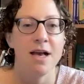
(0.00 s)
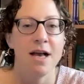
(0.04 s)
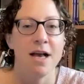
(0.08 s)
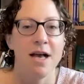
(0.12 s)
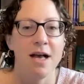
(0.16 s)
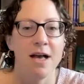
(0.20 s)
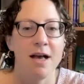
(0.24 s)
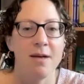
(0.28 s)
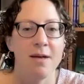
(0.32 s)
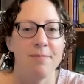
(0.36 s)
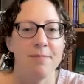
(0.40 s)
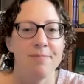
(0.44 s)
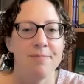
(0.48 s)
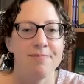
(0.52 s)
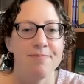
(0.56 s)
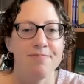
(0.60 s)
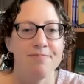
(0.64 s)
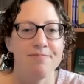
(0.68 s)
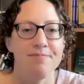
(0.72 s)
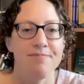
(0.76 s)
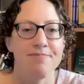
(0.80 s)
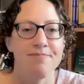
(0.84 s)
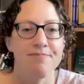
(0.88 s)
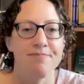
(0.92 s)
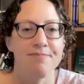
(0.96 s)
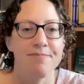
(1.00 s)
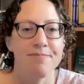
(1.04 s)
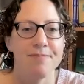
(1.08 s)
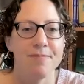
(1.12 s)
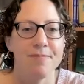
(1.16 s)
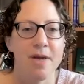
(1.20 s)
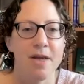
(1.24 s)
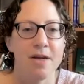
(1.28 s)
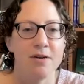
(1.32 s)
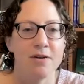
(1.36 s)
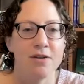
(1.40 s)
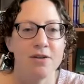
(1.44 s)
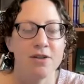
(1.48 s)

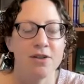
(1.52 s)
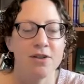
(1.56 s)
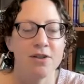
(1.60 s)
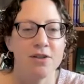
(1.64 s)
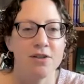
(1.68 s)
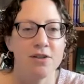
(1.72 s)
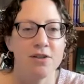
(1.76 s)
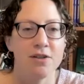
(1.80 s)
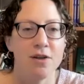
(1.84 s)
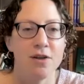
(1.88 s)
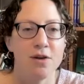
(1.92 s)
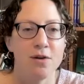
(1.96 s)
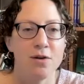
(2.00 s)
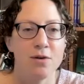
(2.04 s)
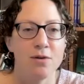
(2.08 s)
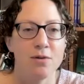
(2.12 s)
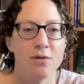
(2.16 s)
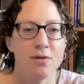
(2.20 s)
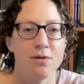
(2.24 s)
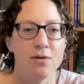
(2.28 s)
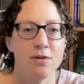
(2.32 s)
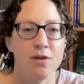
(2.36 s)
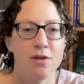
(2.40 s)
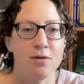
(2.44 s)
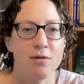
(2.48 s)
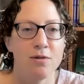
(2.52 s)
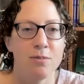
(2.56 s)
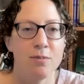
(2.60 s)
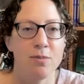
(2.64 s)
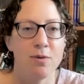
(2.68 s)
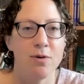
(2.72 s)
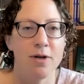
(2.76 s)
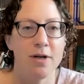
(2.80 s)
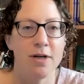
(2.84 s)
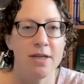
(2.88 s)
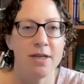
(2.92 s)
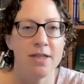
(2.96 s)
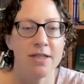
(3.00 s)
and are just so
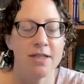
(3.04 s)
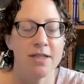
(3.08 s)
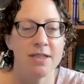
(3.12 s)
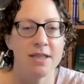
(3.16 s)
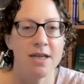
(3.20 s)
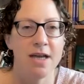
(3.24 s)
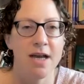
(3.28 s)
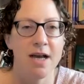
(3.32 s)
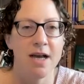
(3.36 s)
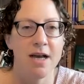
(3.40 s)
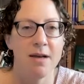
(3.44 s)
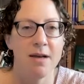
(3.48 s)
important.